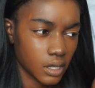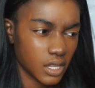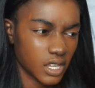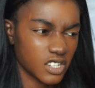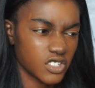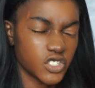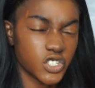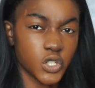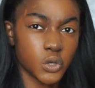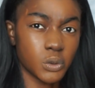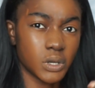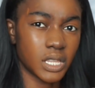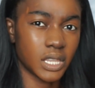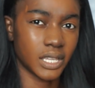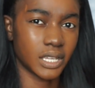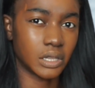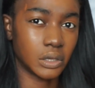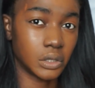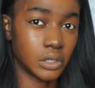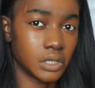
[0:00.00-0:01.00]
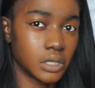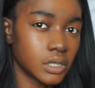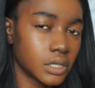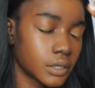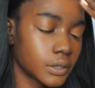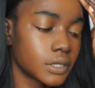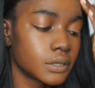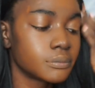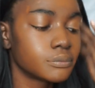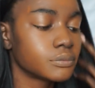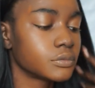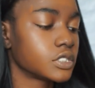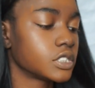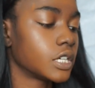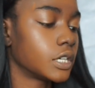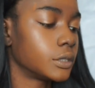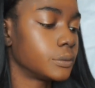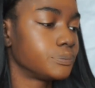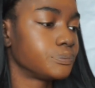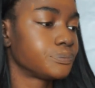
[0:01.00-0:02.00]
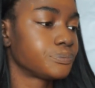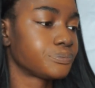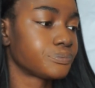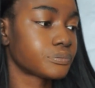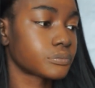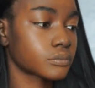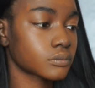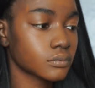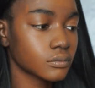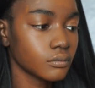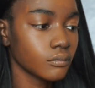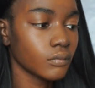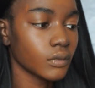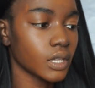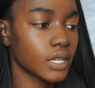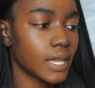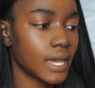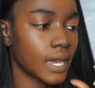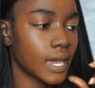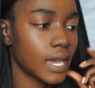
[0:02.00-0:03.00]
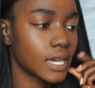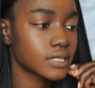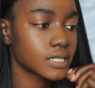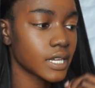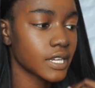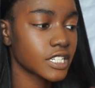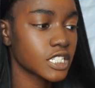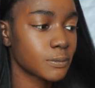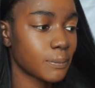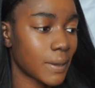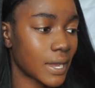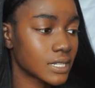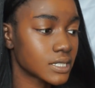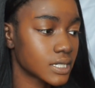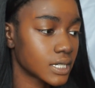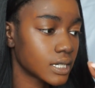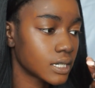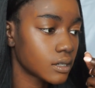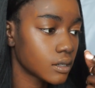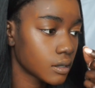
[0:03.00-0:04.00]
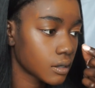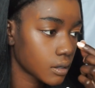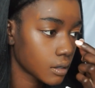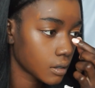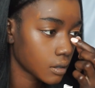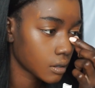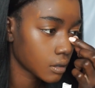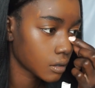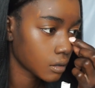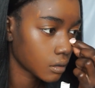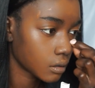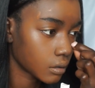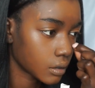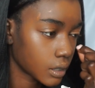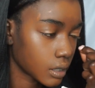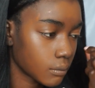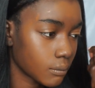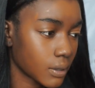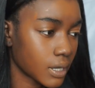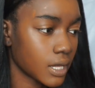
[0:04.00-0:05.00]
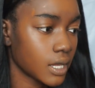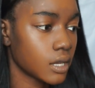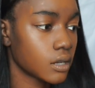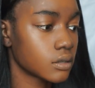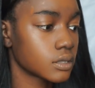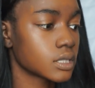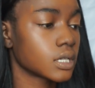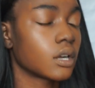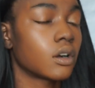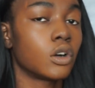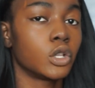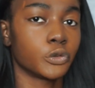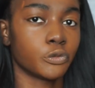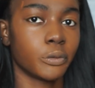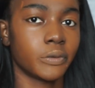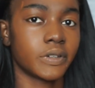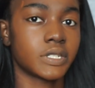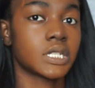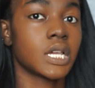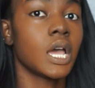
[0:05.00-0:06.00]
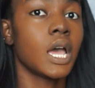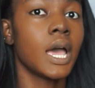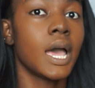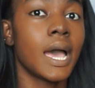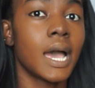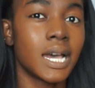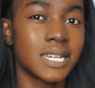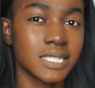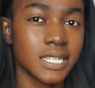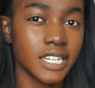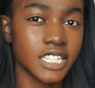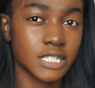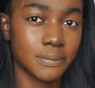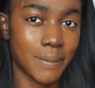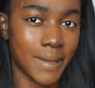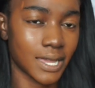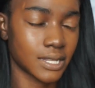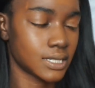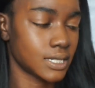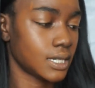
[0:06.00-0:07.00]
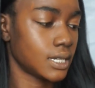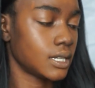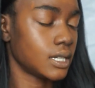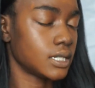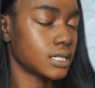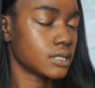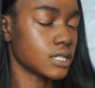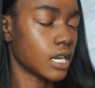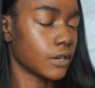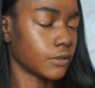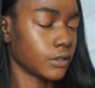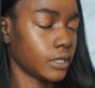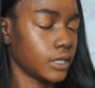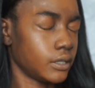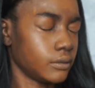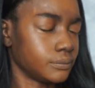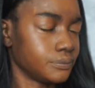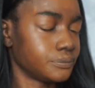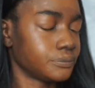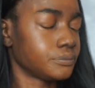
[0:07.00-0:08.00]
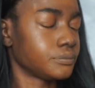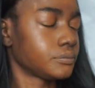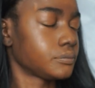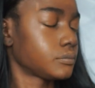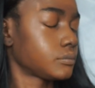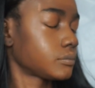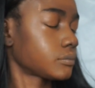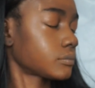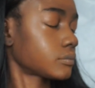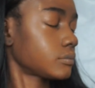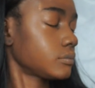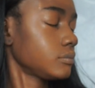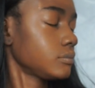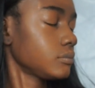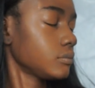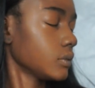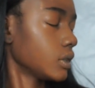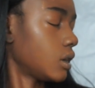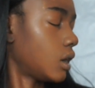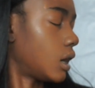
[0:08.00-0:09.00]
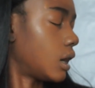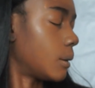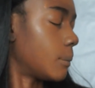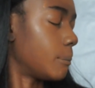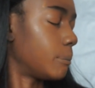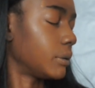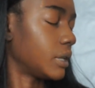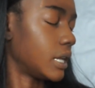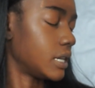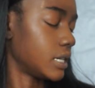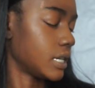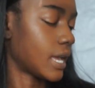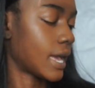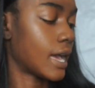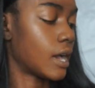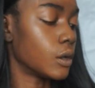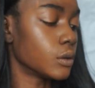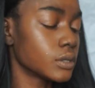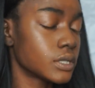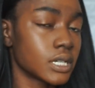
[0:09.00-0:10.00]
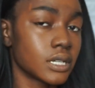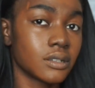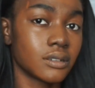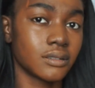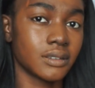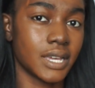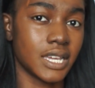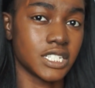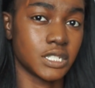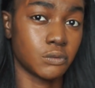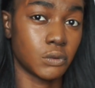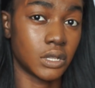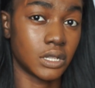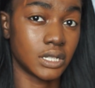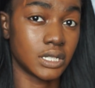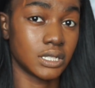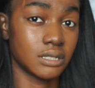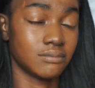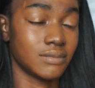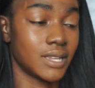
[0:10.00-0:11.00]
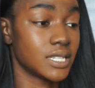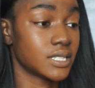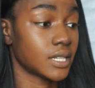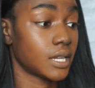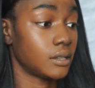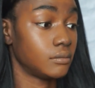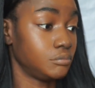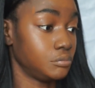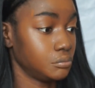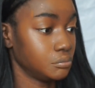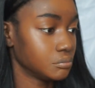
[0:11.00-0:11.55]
a dewy like look. So yeah, as I expected. Okay, my hair's like all over my face. As I expected, it's not really blending out as well as I